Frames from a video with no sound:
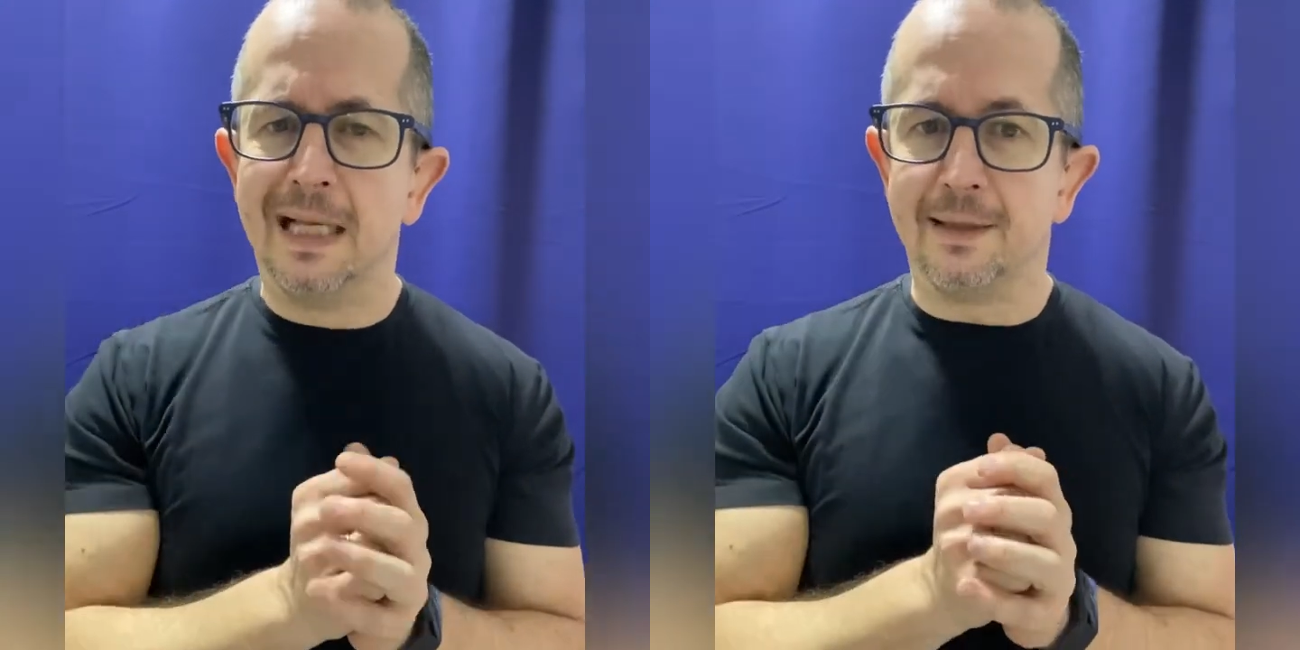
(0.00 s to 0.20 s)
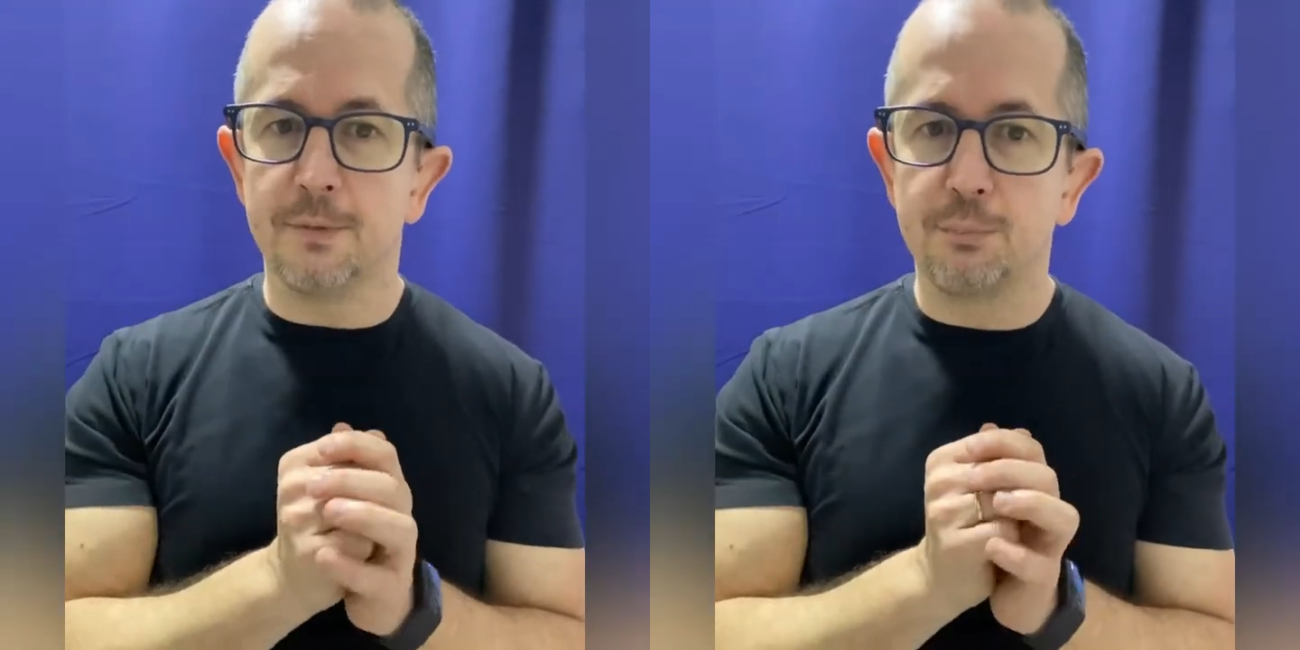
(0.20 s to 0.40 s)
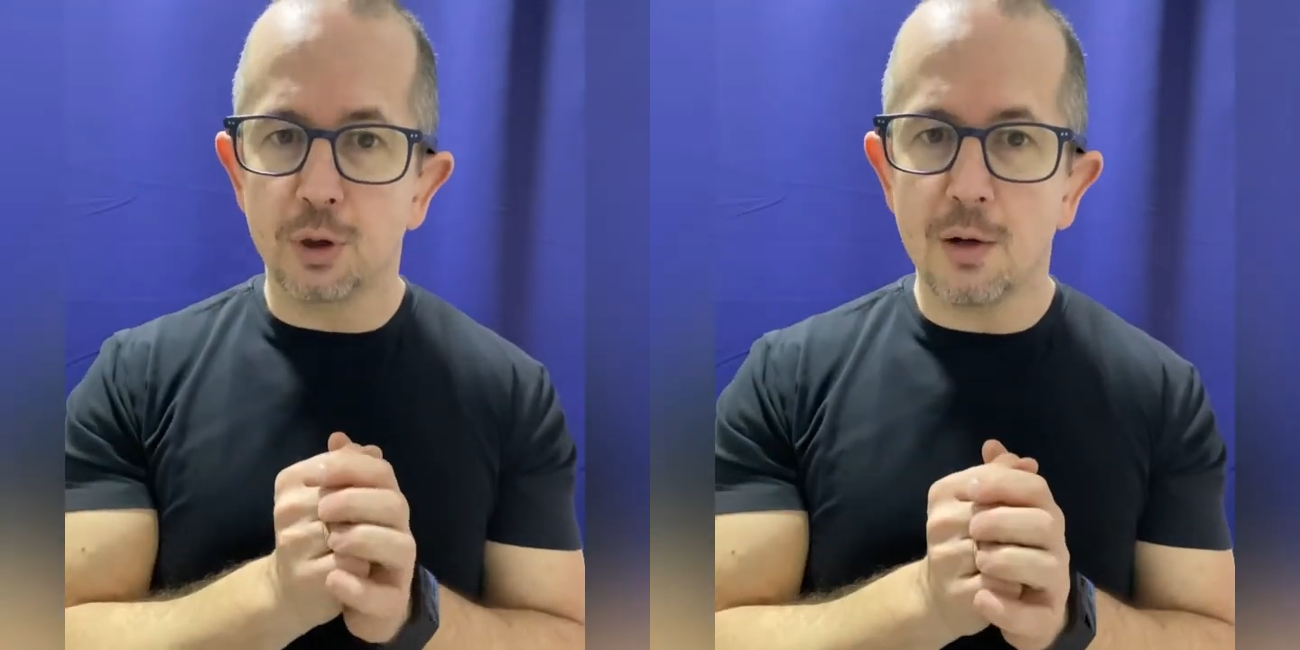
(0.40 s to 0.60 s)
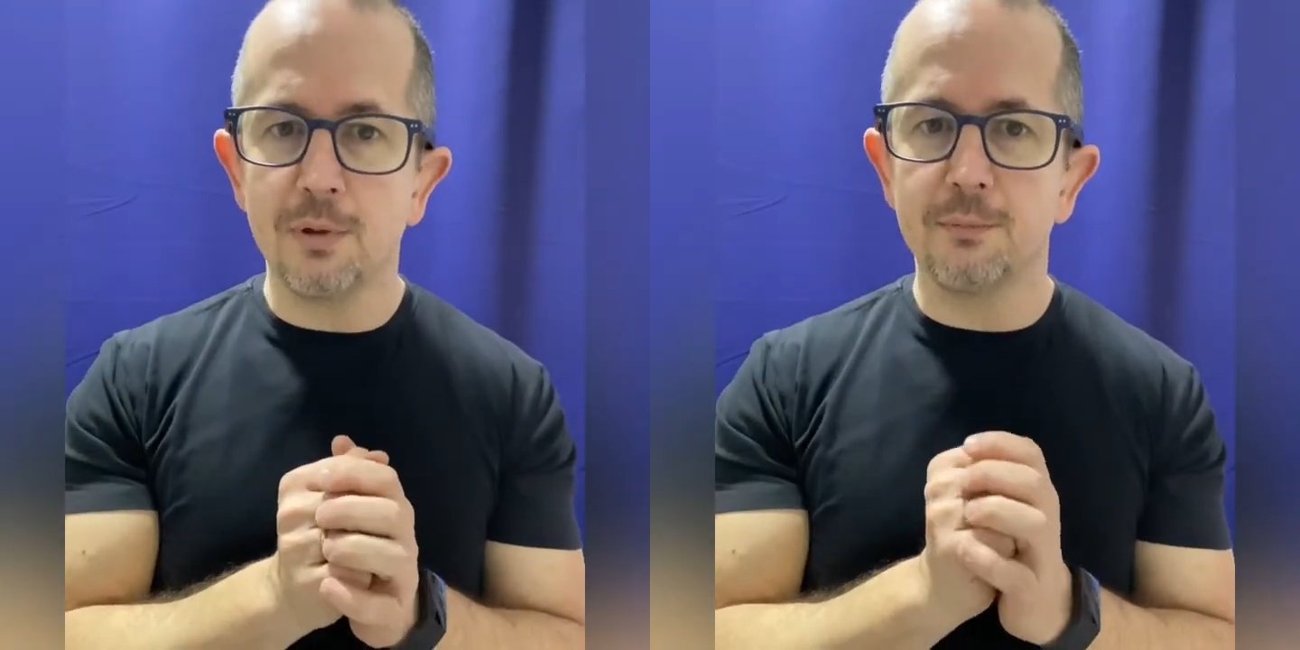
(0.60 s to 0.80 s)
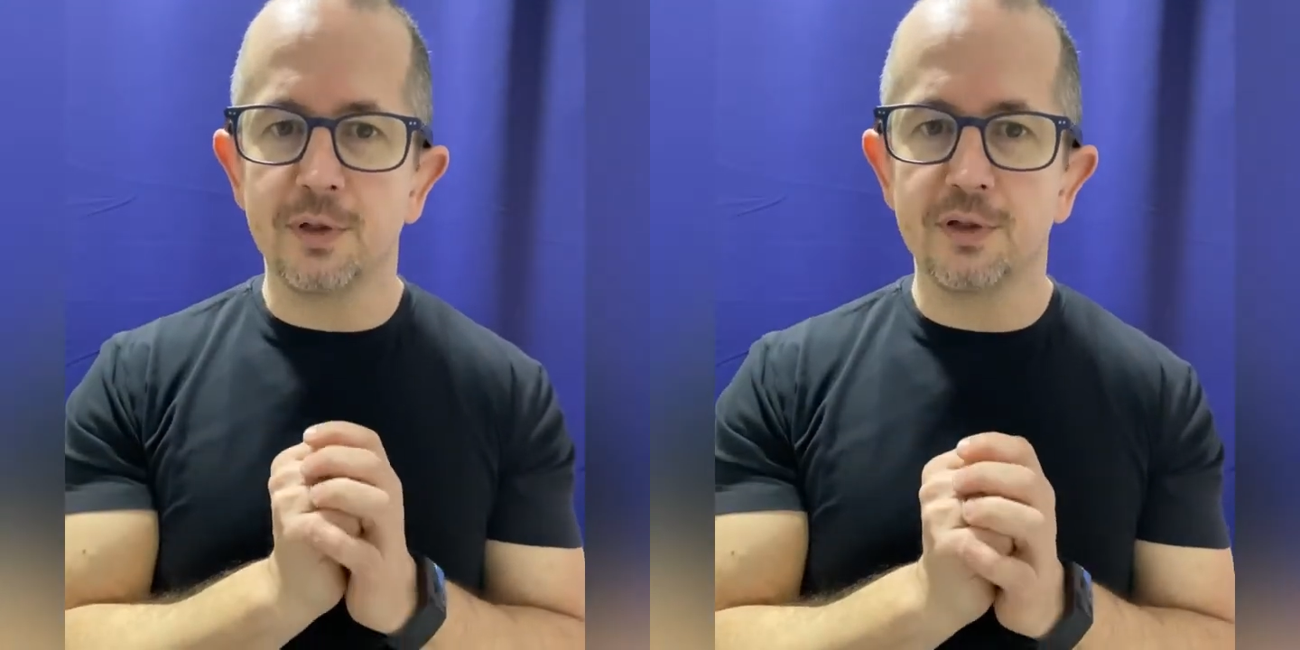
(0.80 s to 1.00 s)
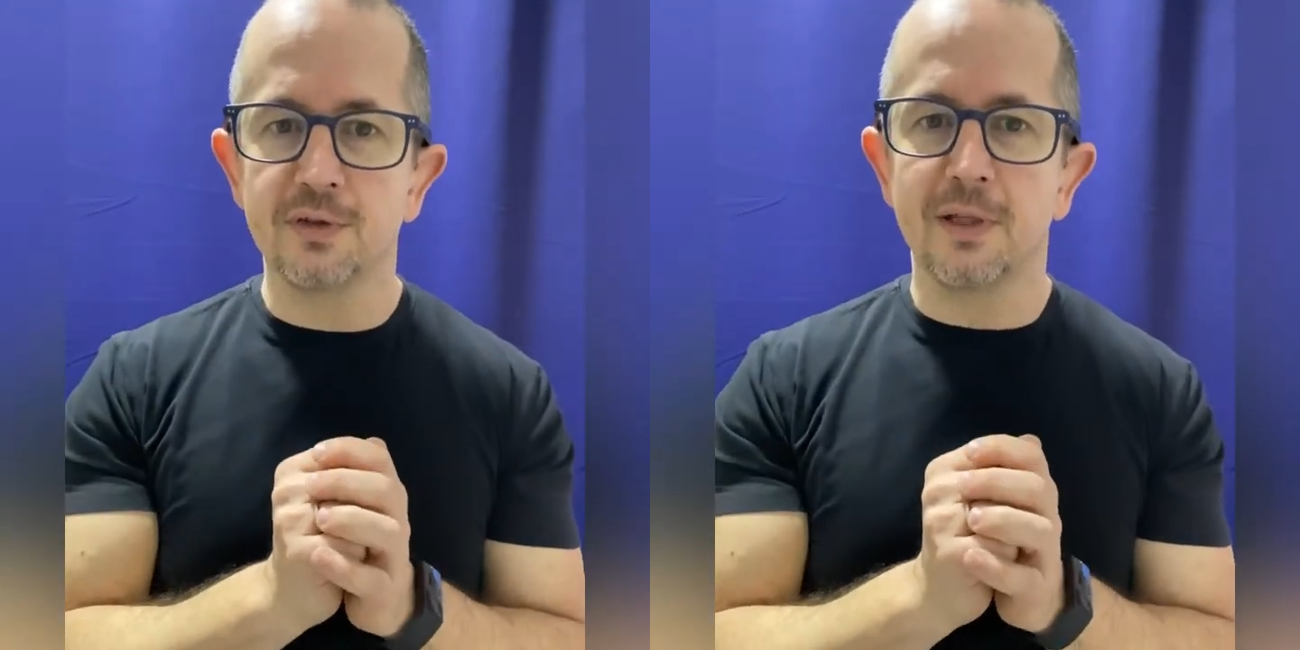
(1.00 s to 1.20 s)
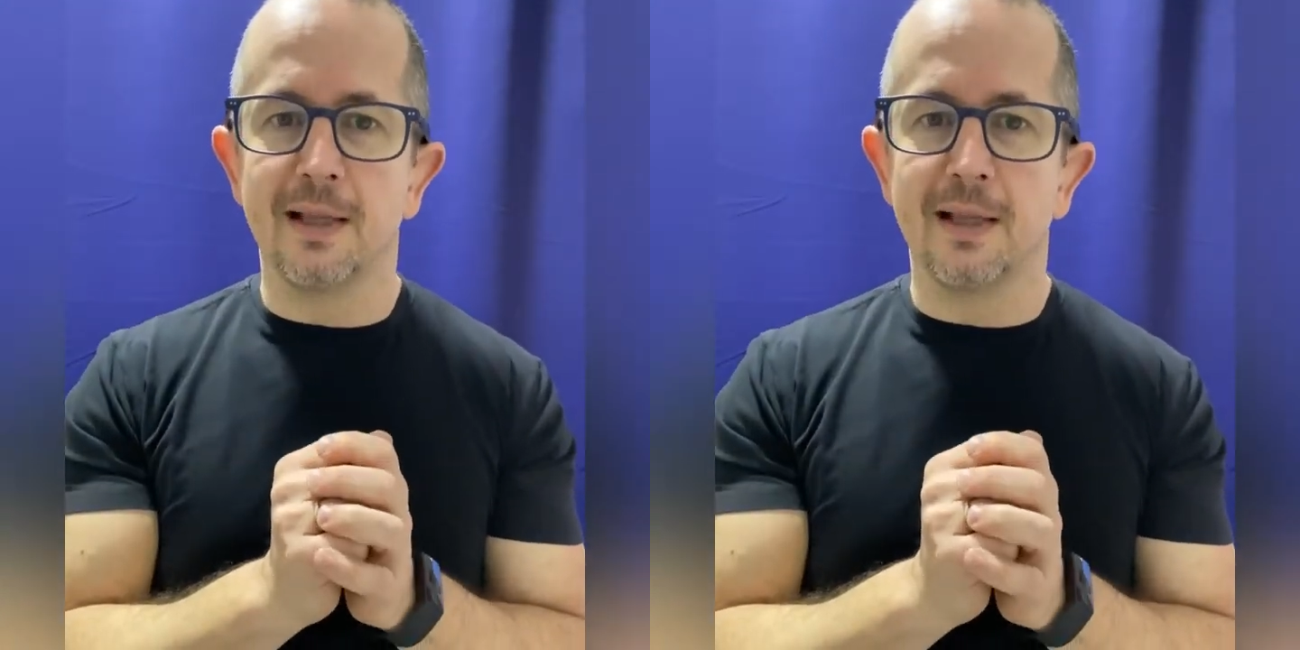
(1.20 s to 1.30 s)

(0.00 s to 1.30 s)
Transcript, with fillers: The problem is